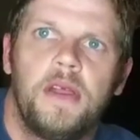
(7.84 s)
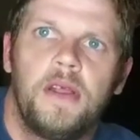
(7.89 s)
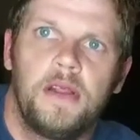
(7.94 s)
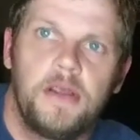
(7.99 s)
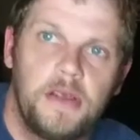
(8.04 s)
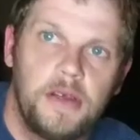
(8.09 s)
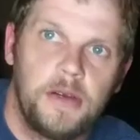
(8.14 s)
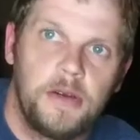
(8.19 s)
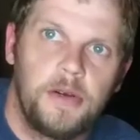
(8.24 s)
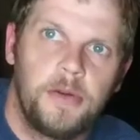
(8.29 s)

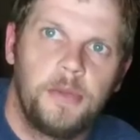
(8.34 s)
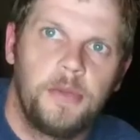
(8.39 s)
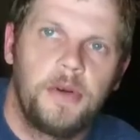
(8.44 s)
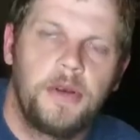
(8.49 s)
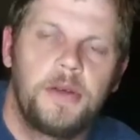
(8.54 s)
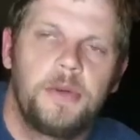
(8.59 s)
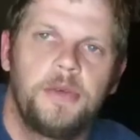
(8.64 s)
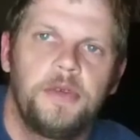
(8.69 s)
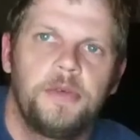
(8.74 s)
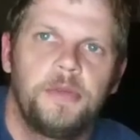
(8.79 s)
Hello and
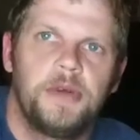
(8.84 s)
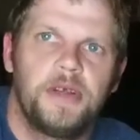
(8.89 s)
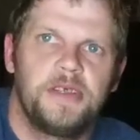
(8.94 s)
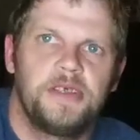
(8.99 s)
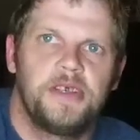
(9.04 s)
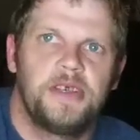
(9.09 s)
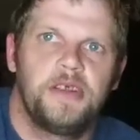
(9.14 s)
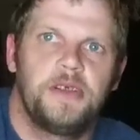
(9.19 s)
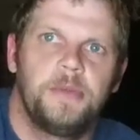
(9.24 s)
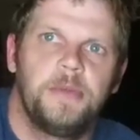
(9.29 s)
welcome to my
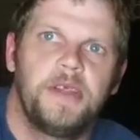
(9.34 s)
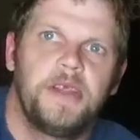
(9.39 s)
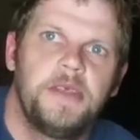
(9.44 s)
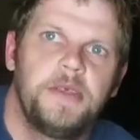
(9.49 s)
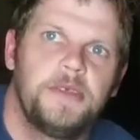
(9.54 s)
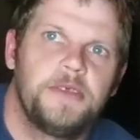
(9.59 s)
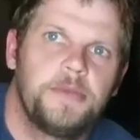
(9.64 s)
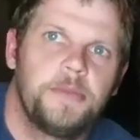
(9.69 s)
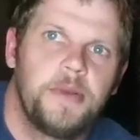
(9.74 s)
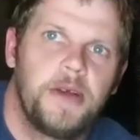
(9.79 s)
channel. My name
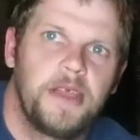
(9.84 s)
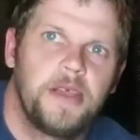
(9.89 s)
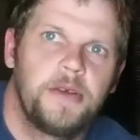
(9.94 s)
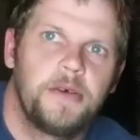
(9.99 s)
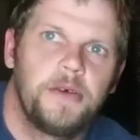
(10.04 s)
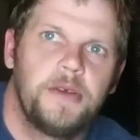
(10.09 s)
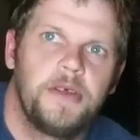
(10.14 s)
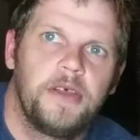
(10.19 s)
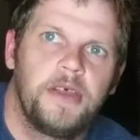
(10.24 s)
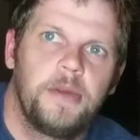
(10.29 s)
is
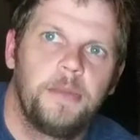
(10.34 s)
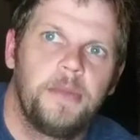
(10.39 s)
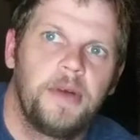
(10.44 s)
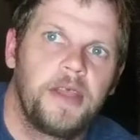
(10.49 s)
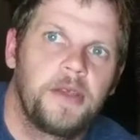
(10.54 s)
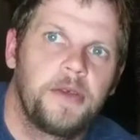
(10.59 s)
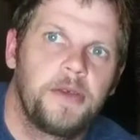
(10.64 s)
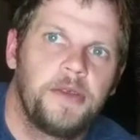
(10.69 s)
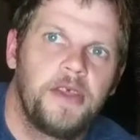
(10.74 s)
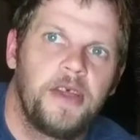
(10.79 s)
Michael at
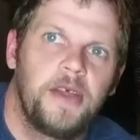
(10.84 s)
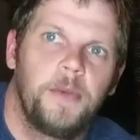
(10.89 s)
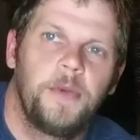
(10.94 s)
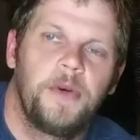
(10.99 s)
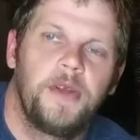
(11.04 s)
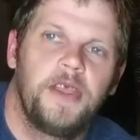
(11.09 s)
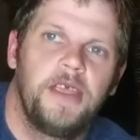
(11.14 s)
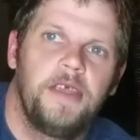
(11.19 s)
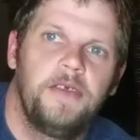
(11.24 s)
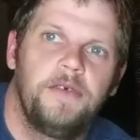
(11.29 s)

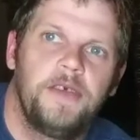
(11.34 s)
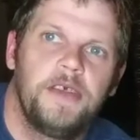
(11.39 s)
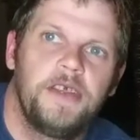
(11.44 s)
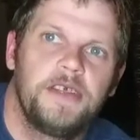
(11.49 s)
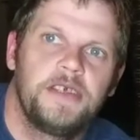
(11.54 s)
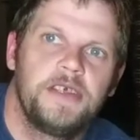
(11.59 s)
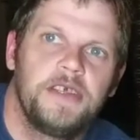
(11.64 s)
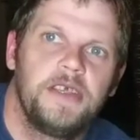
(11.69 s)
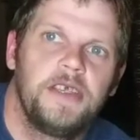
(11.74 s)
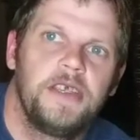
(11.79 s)
Michael918
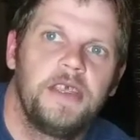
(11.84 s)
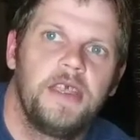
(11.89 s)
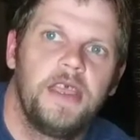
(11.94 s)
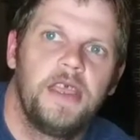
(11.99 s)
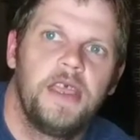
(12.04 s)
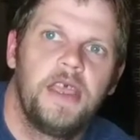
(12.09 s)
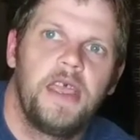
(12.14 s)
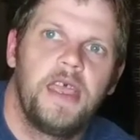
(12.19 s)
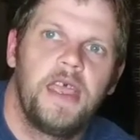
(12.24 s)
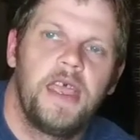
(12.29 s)
Fishing,
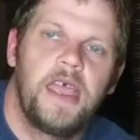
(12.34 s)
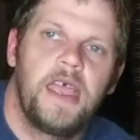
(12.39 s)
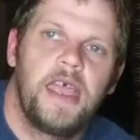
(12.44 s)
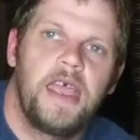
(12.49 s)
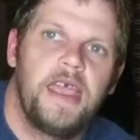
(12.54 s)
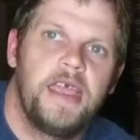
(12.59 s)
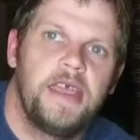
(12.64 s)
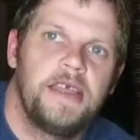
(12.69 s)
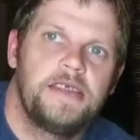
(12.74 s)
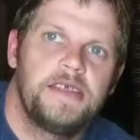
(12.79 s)

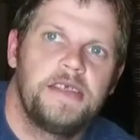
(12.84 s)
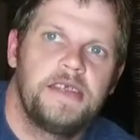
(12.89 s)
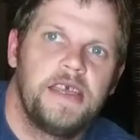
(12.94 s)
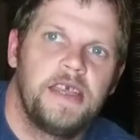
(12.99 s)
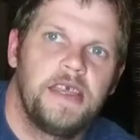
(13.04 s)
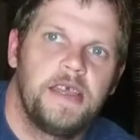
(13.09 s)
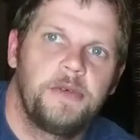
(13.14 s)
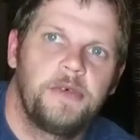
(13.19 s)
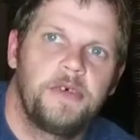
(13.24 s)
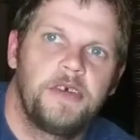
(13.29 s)
and today
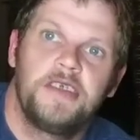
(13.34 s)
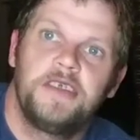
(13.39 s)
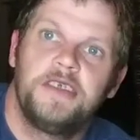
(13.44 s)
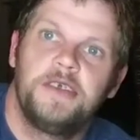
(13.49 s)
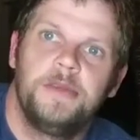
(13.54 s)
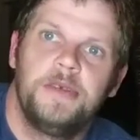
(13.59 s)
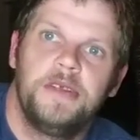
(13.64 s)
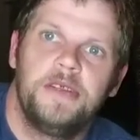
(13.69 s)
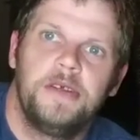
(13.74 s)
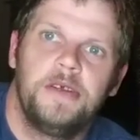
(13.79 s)
I'm going to
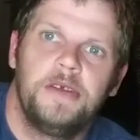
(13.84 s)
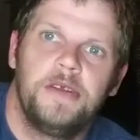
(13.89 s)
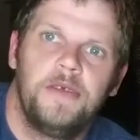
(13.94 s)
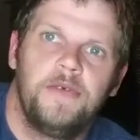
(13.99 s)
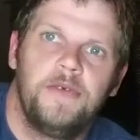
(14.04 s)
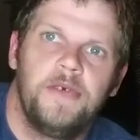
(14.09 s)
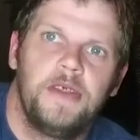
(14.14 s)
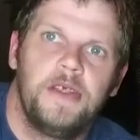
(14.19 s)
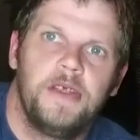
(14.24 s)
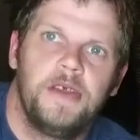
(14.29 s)
be doing a
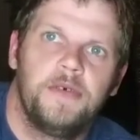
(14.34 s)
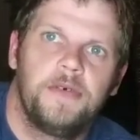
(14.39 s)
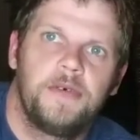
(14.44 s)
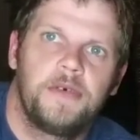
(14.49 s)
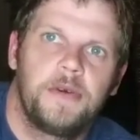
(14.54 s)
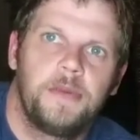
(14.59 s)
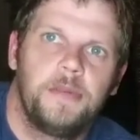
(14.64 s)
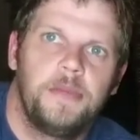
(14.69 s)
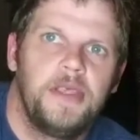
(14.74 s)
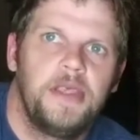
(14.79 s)
video for
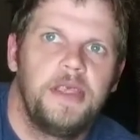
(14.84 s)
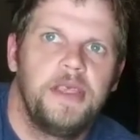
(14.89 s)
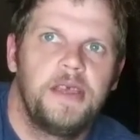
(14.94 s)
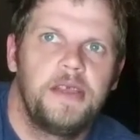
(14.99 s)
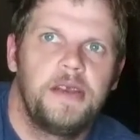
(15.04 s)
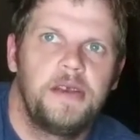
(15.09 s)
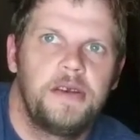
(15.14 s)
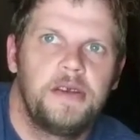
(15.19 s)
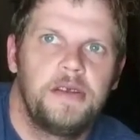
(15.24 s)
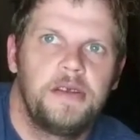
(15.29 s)

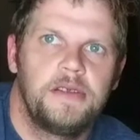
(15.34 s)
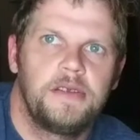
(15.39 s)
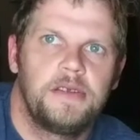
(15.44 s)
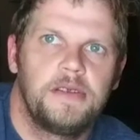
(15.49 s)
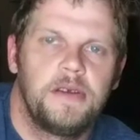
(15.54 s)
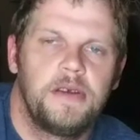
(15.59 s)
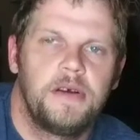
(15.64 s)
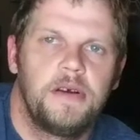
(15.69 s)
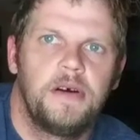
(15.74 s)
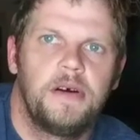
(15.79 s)
beginners
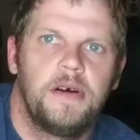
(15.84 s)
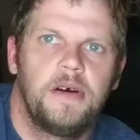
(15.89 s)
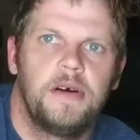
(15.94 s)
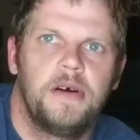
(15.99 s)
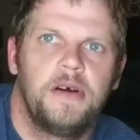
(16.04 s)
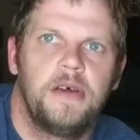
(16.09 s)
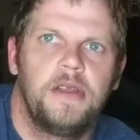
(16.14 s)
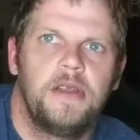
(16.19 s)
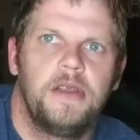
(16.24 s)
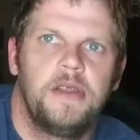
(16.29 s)

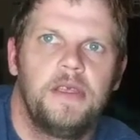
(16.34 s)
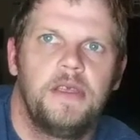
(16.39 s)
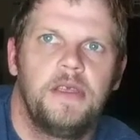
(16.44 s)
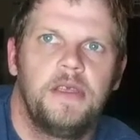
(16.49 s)
on